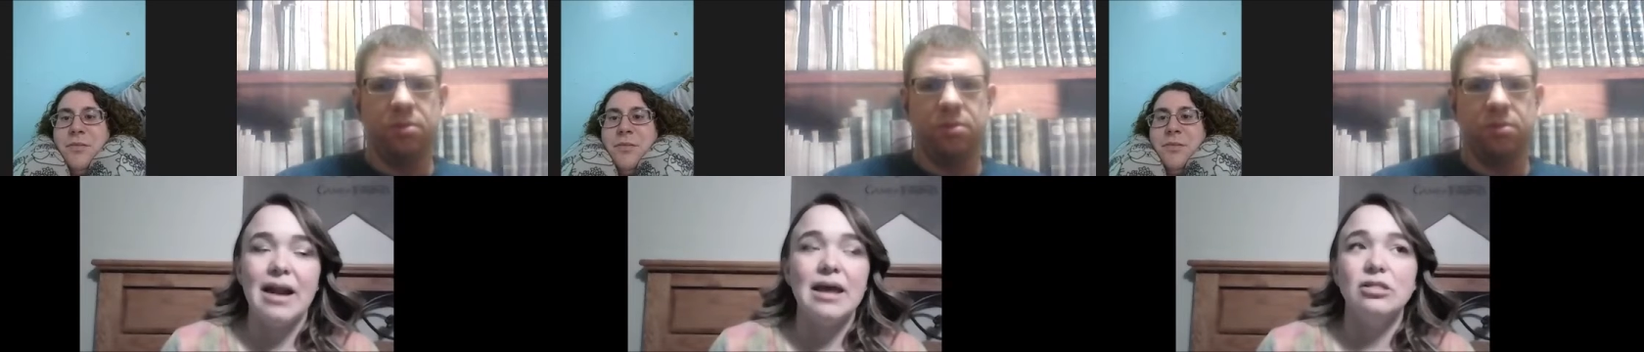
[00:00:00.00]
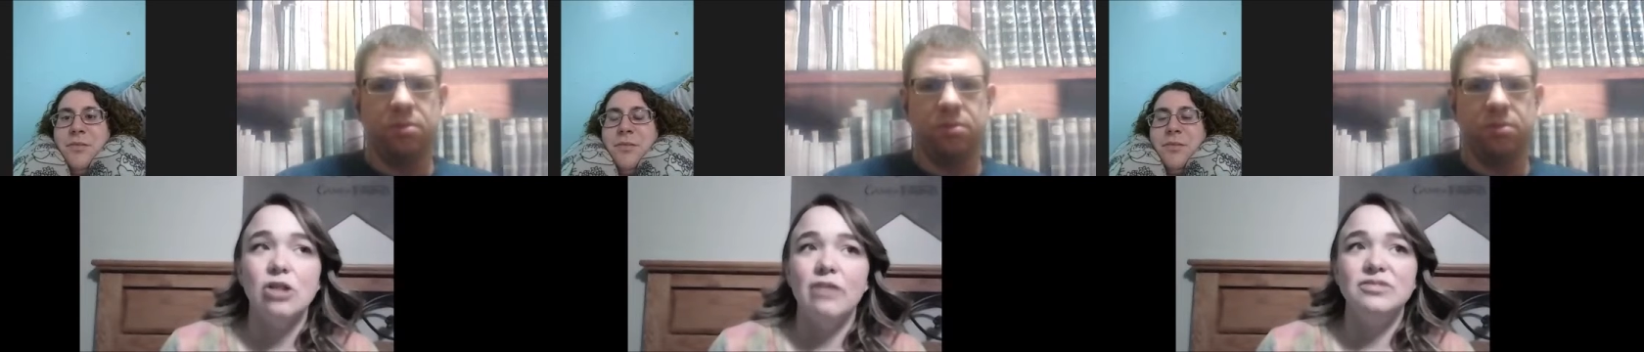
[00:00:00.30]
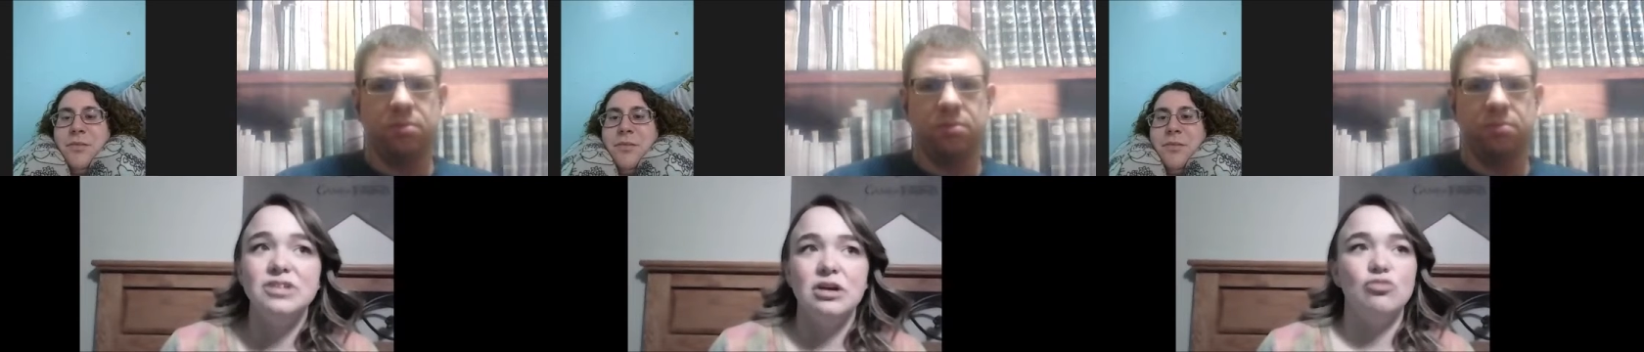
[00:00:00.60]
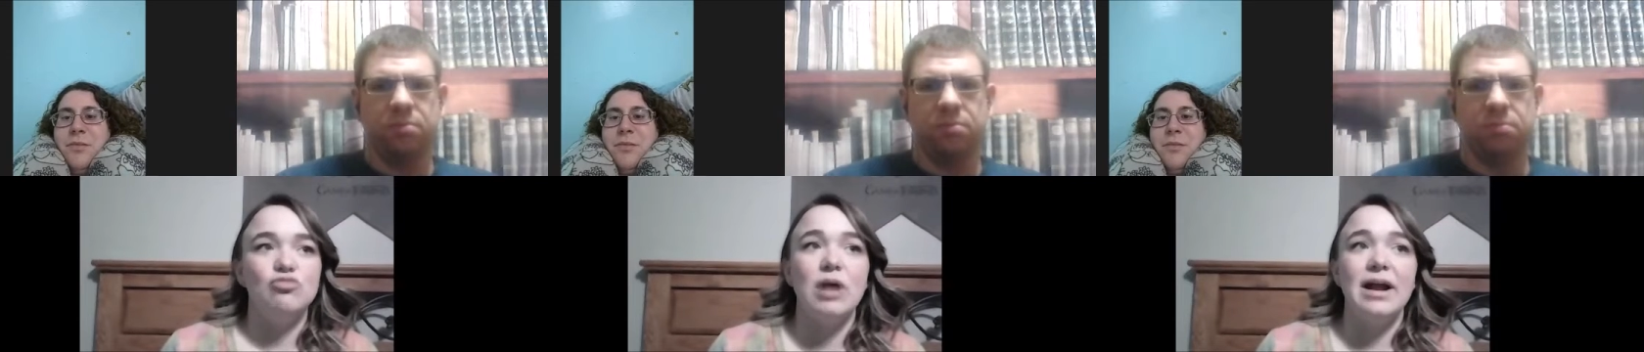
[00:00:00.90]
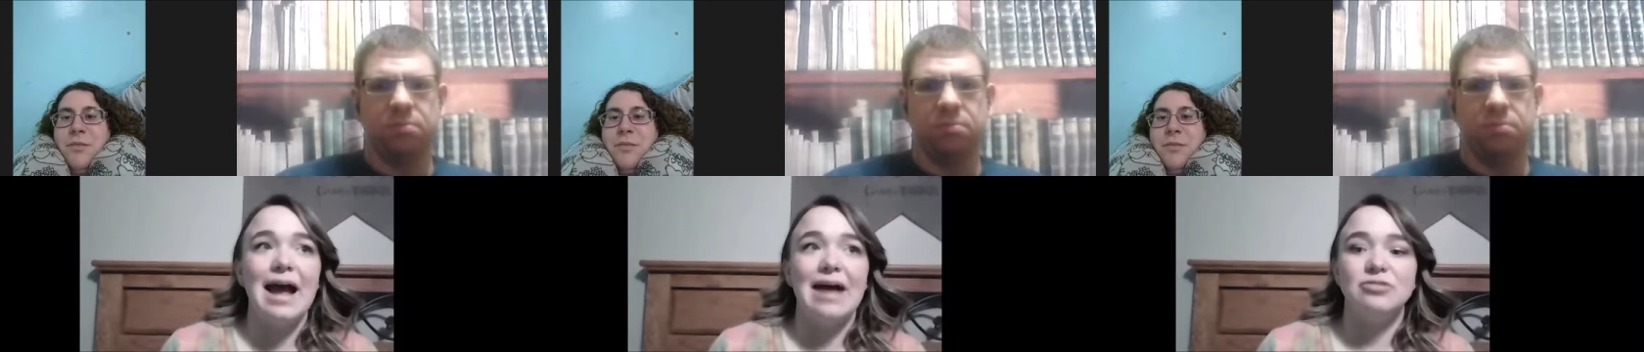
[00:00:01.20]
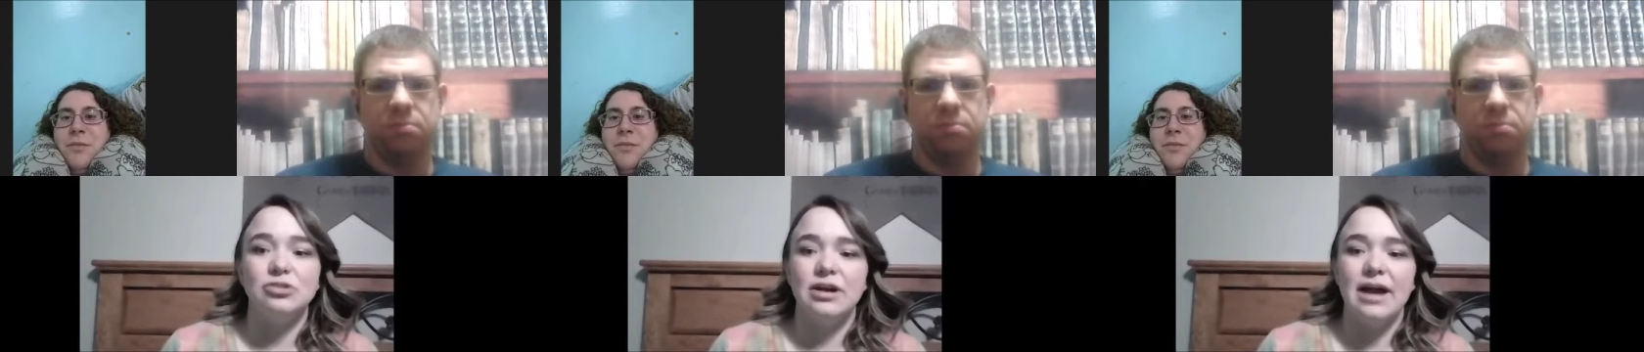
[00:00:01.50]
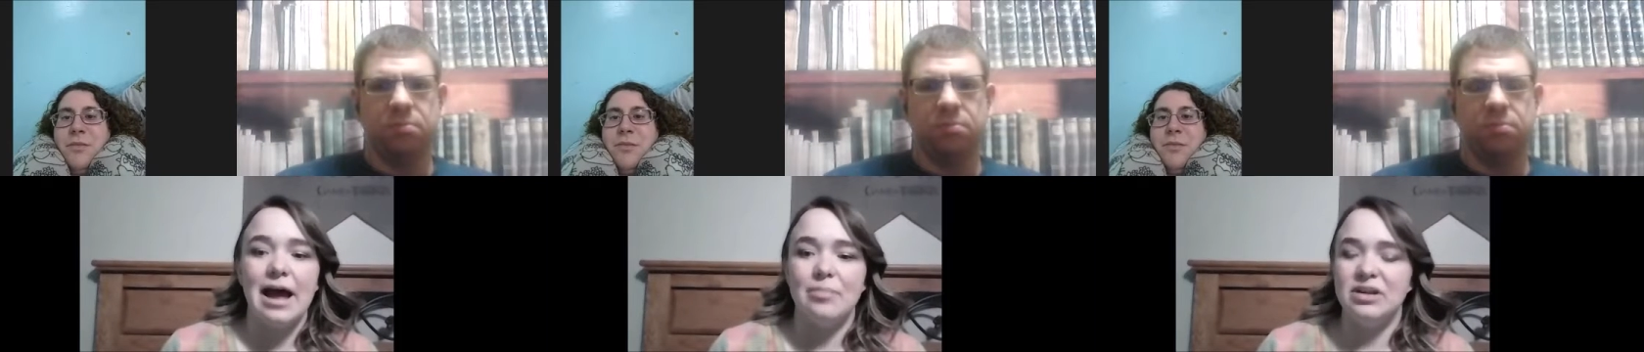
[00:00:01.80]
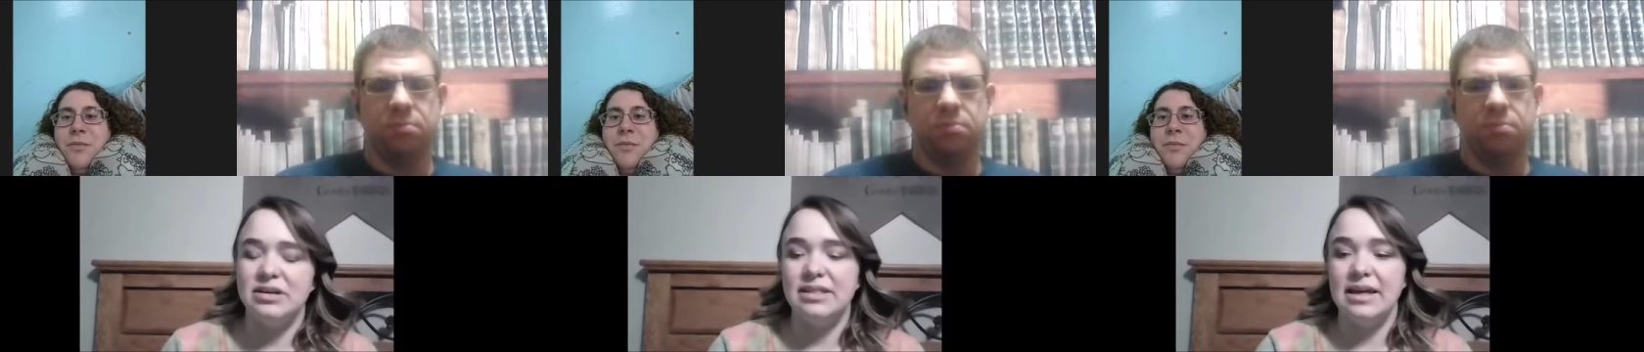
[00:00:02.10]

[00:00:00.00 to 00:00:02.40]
Speaker 1: And I loved right after it happened,